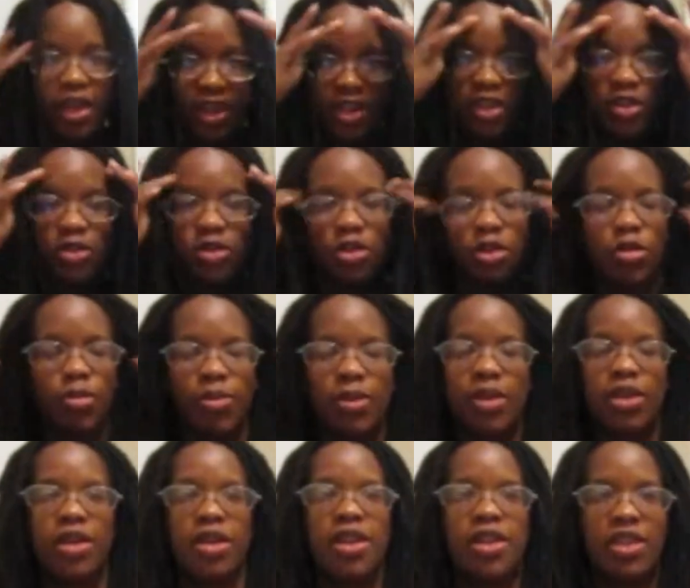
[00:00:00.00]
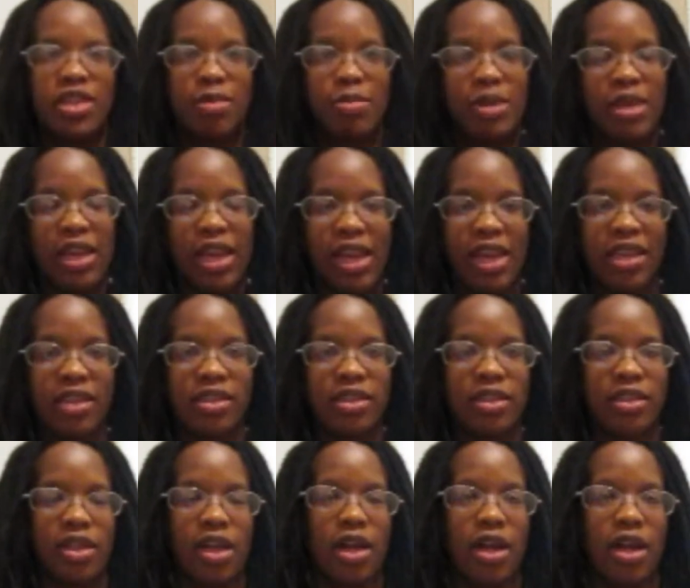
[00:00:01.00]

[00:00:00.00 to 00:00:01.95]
YouTube, it's me Candace.